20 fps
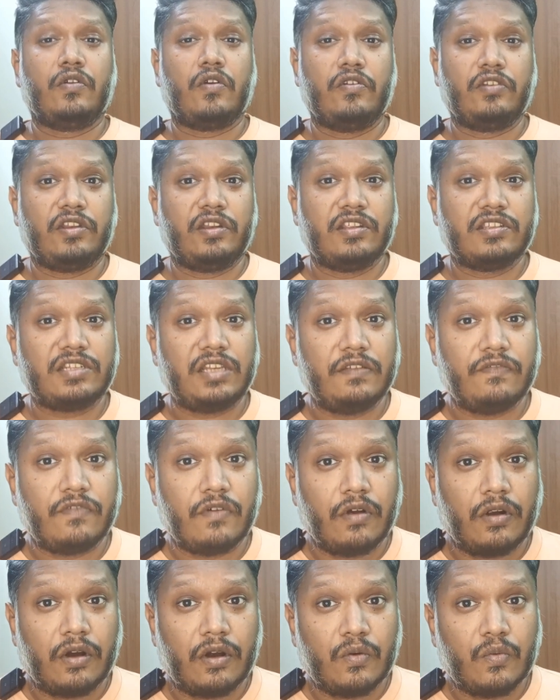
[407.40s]
continuously
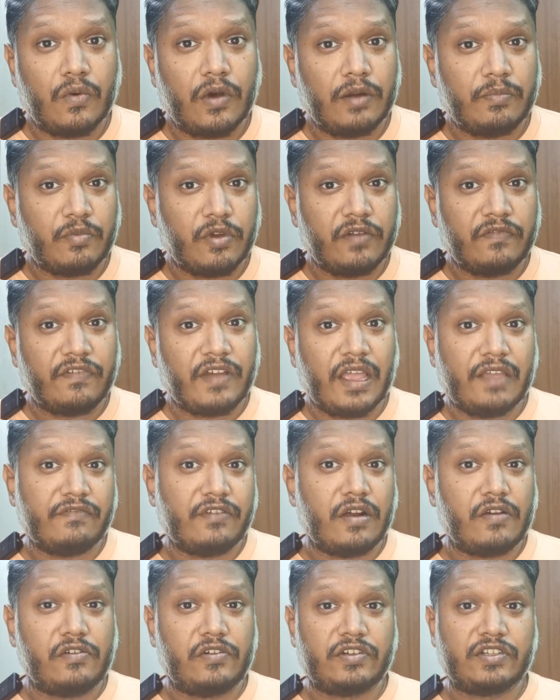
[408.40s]
for 1.5
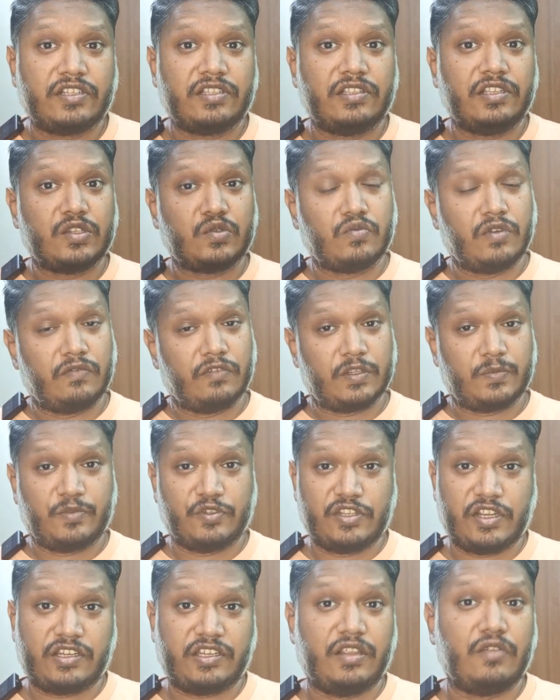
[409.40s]
hours, this one was
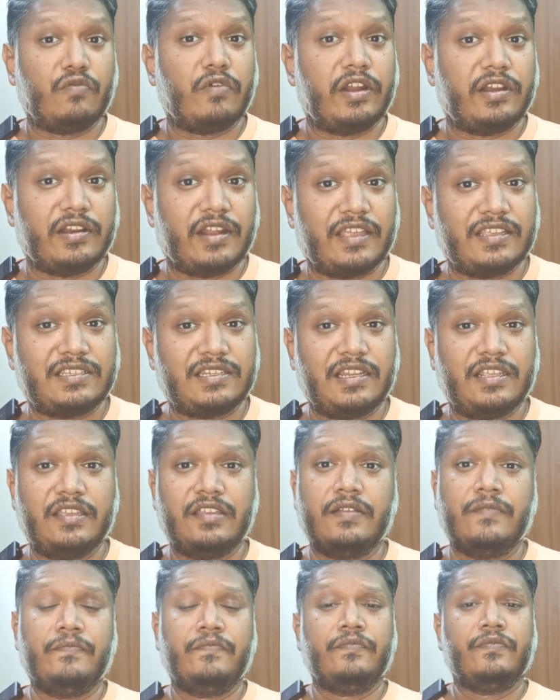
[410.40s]
projecting quite
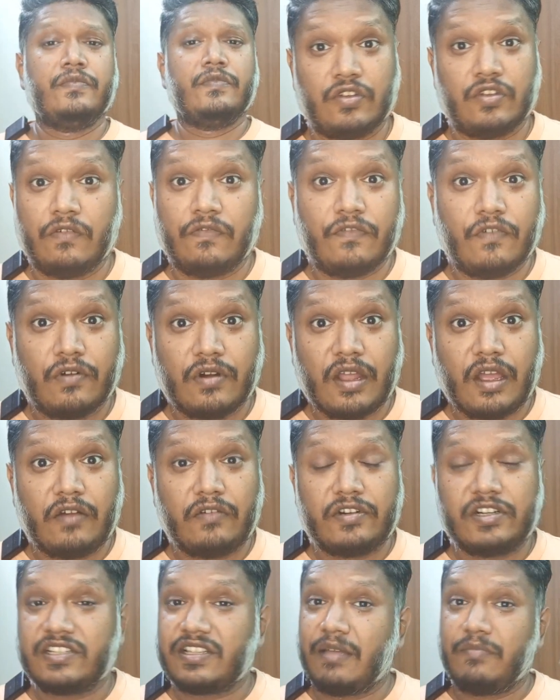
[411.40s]
nicely. So 4
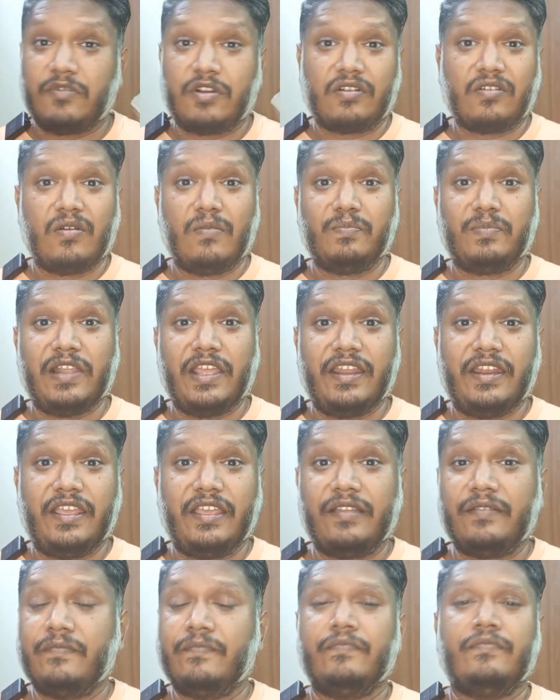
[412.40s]
hours, I'm not
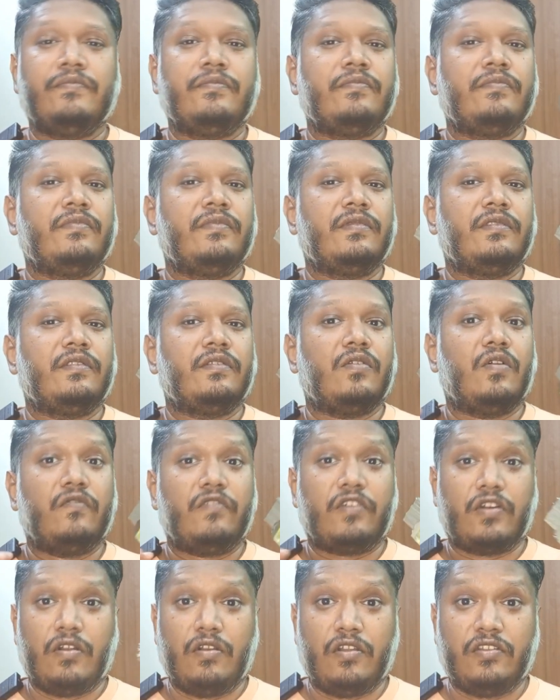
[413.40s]
complaining.
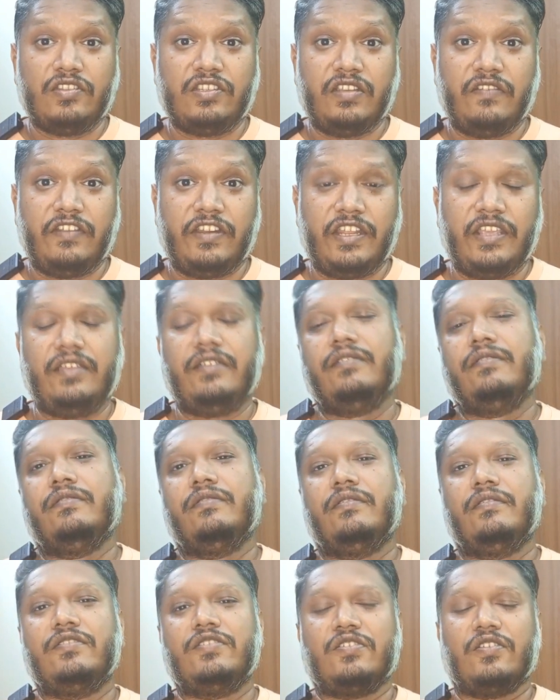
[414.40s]
Overall longevity.
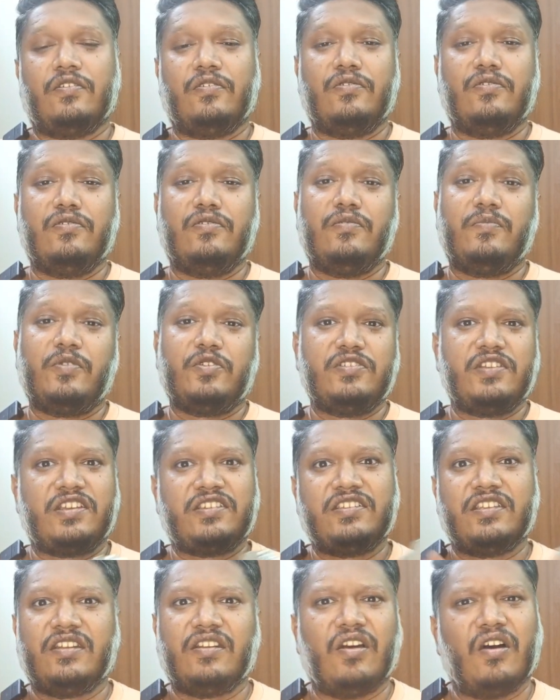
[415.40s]
So
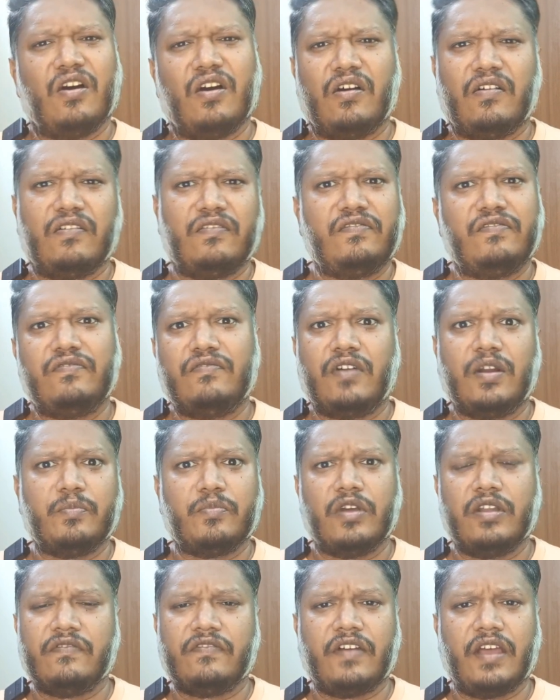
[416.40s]
projection of
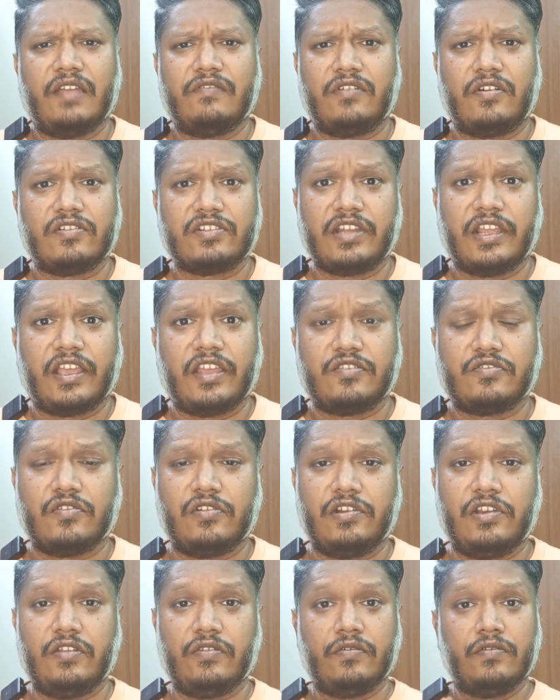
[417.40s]
1.5 hours, like I
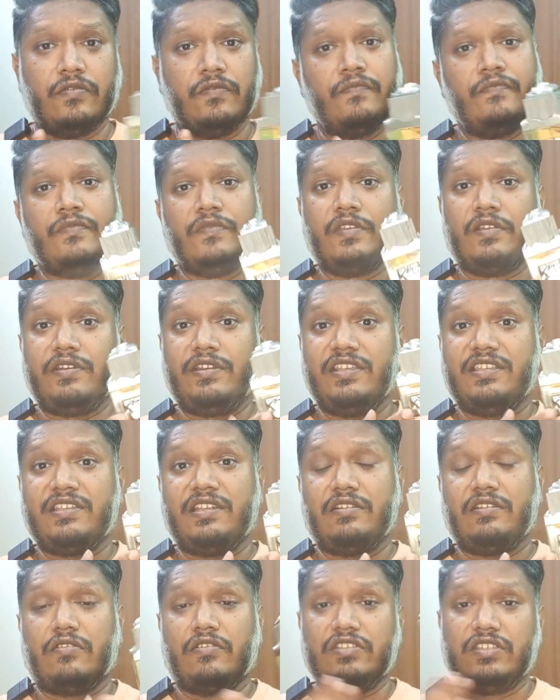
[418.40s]
told you,
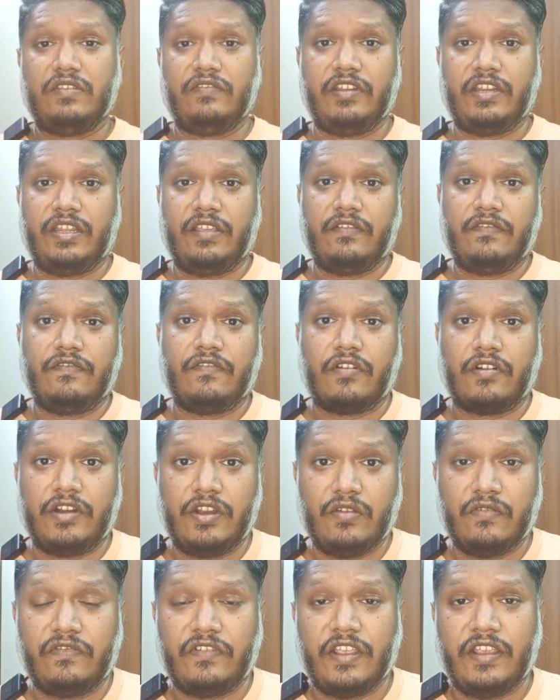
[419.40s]
decent longevity for a
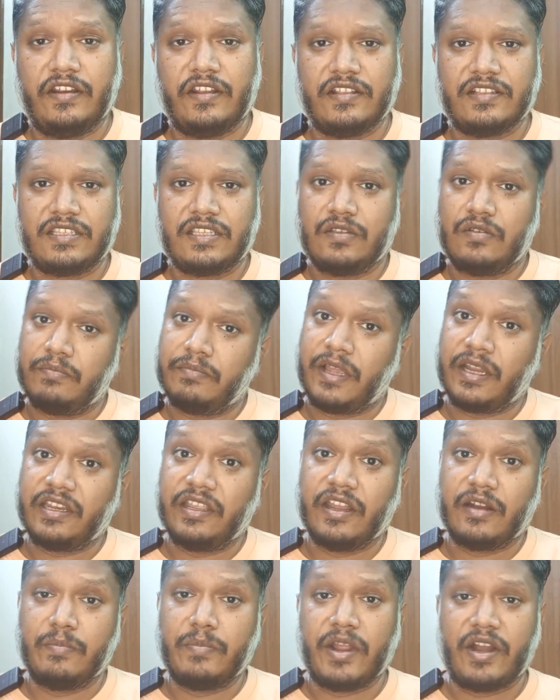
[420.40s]
new fragrance,
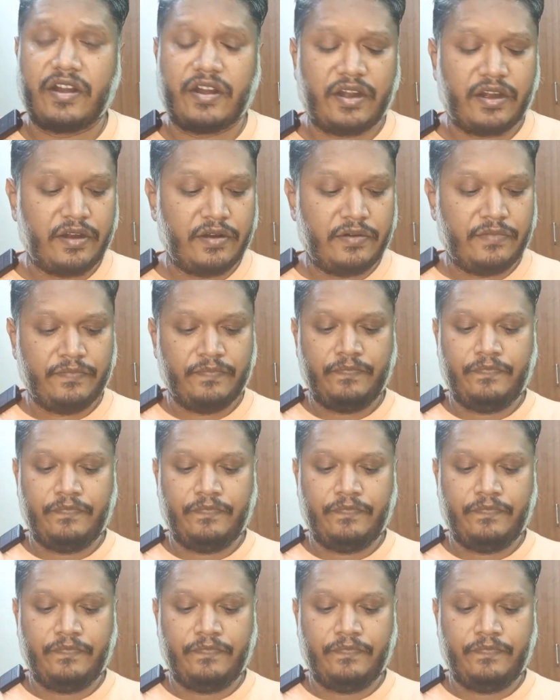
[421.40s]
might get better.